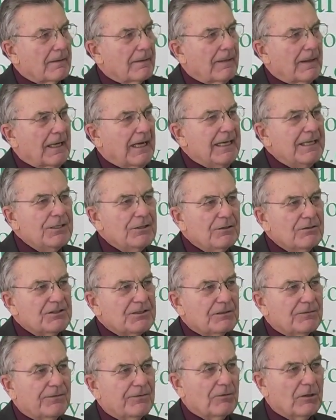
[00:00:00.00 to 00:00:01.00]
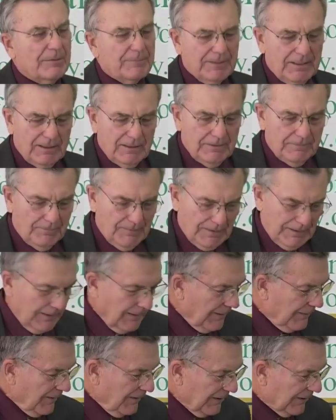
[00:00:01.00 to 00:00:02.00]
I used the formula,
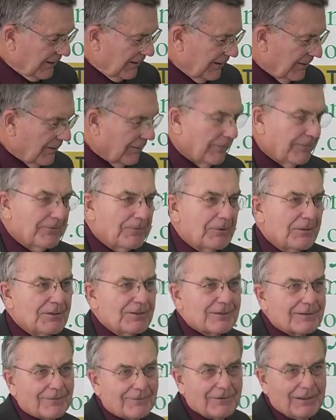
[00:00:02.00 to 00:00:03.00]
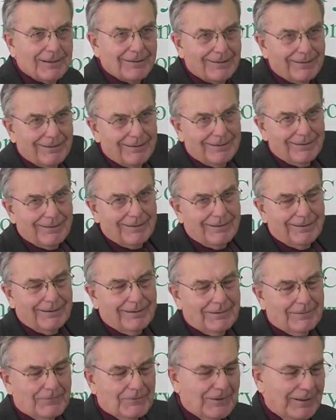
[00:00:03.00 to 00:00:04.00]
and this is the first
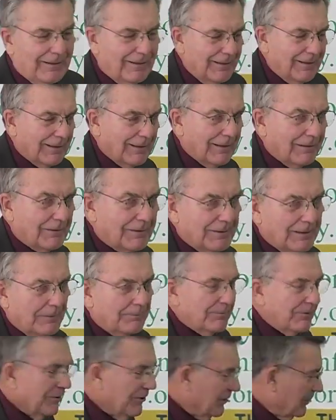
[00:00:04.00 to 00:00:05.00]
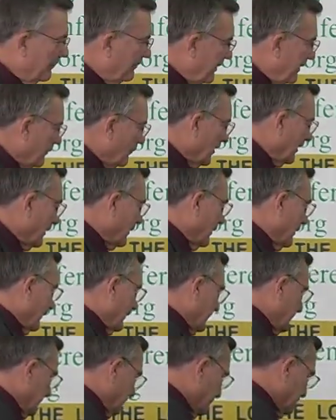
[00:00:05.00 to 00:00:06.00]
of the numbers to be aware of.